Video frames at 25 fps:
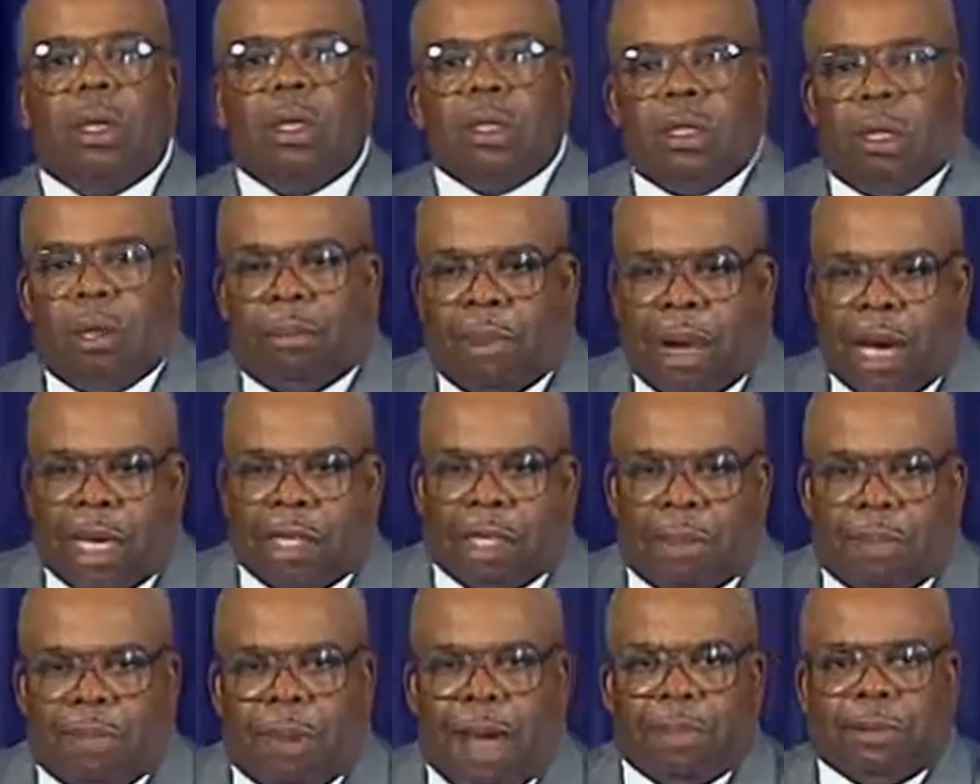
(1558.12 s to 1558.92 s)
Somebody
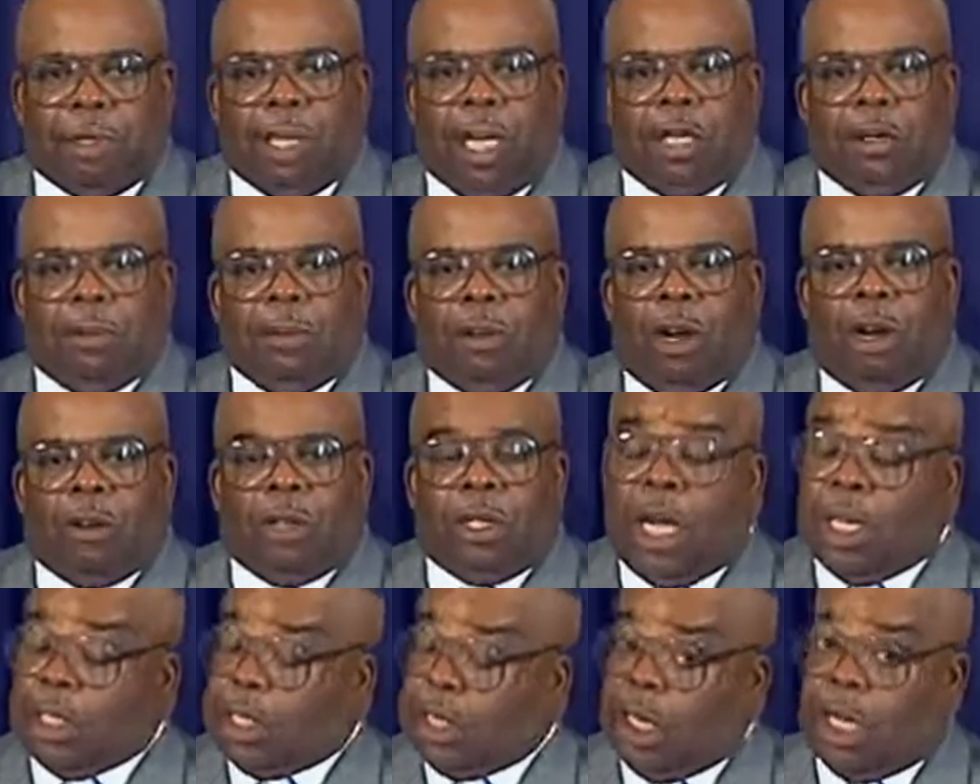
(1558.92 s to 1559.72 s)
said baptism don't do
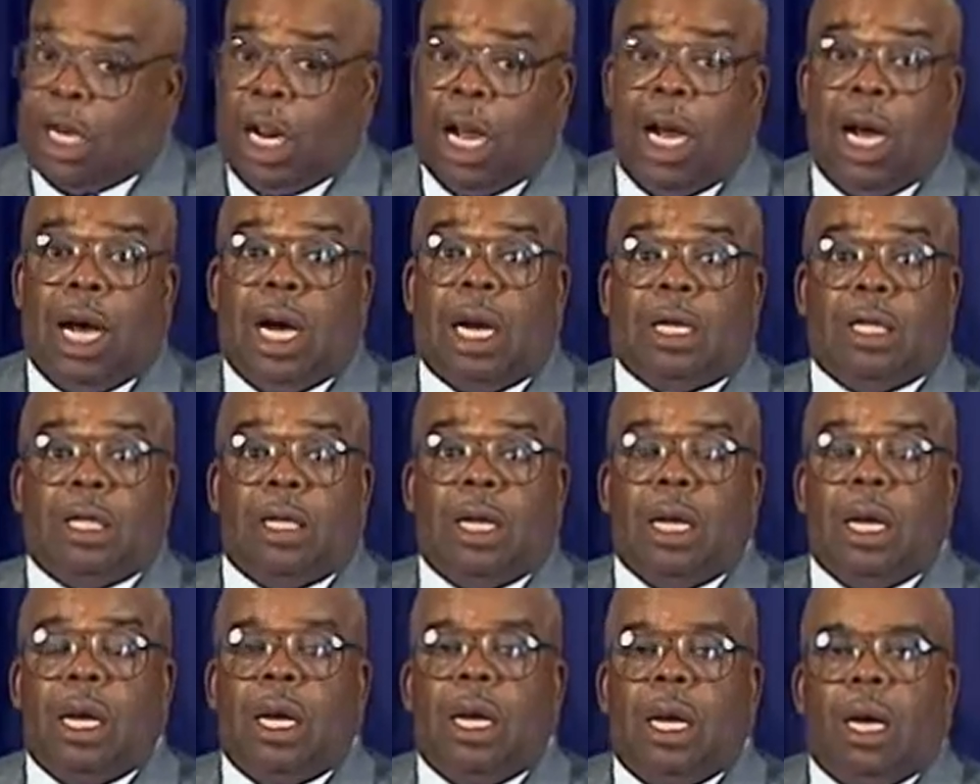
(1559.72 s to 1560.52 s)
this. It does.
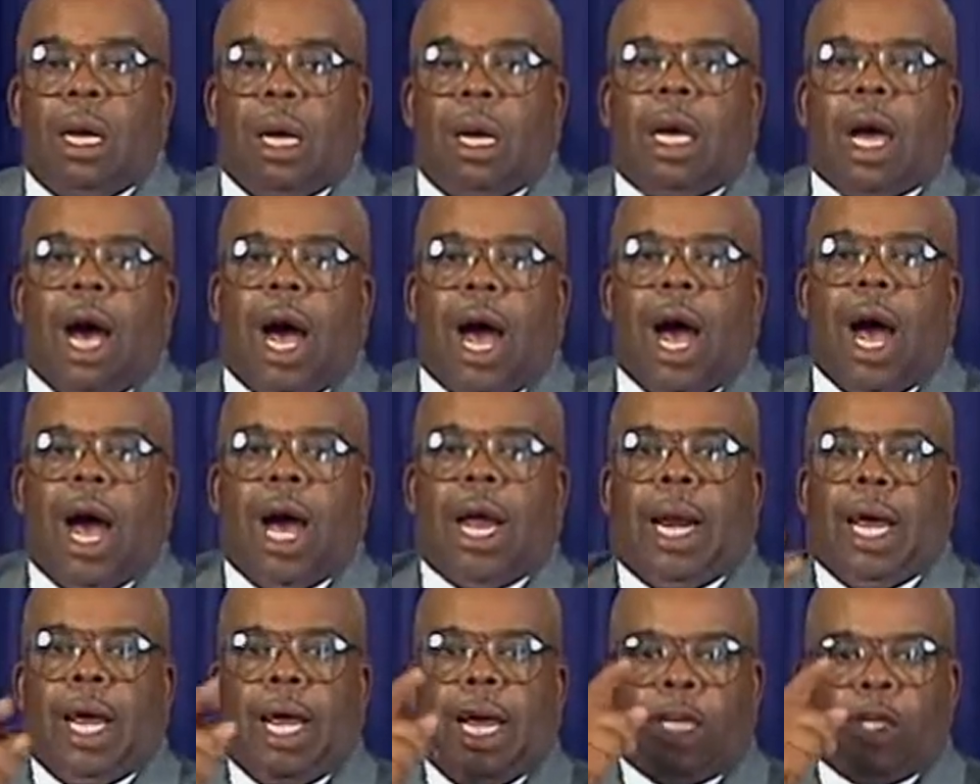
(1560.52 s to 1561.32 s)
God
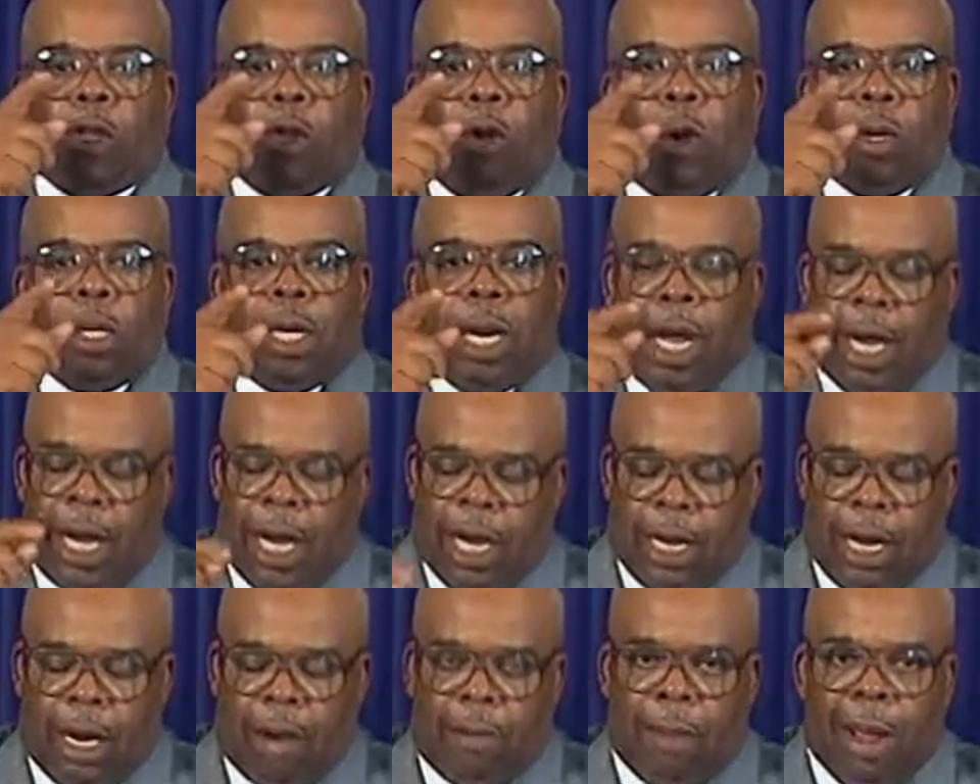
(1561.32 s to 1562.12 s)
has
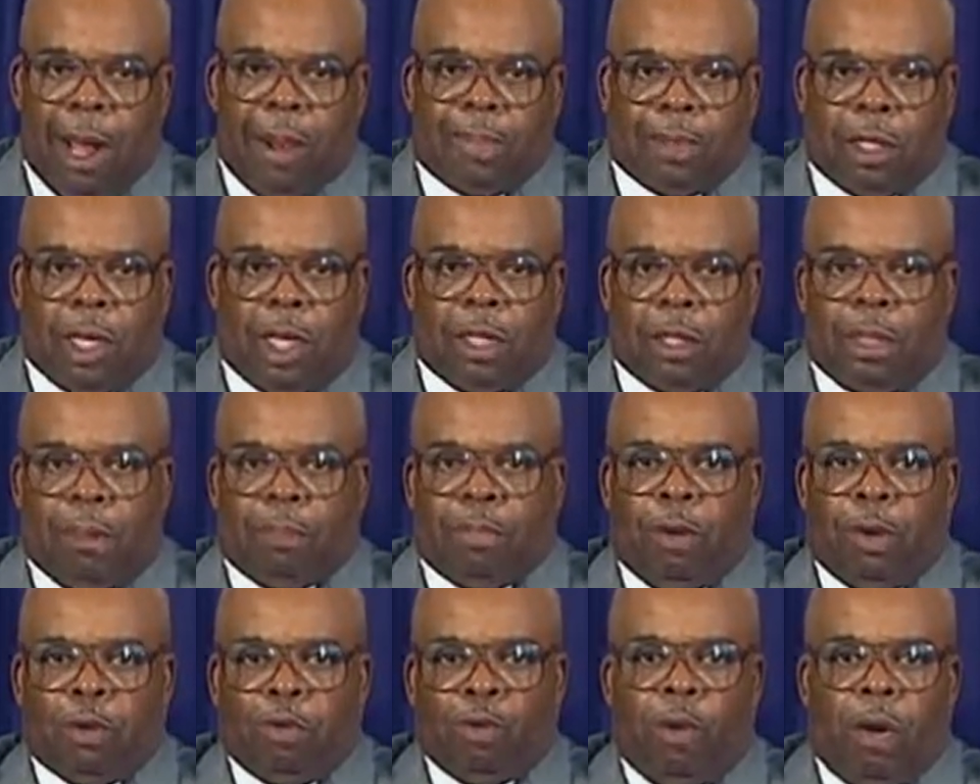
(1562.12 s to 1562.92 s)
ordained that baptism
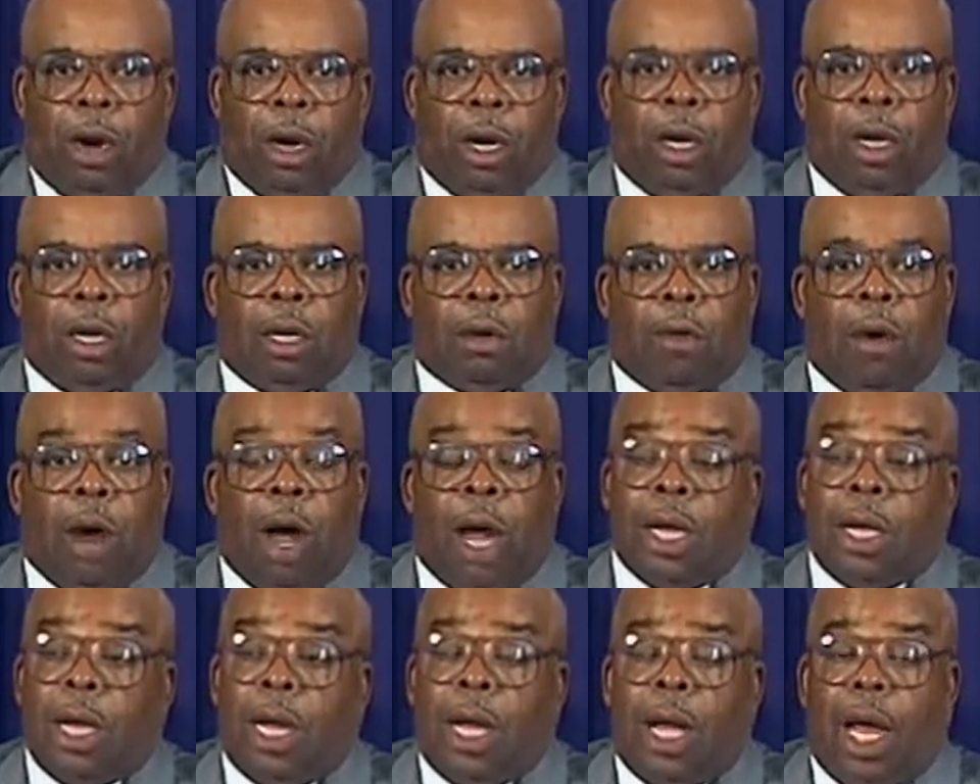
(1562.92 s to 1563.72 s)
put one into Christ.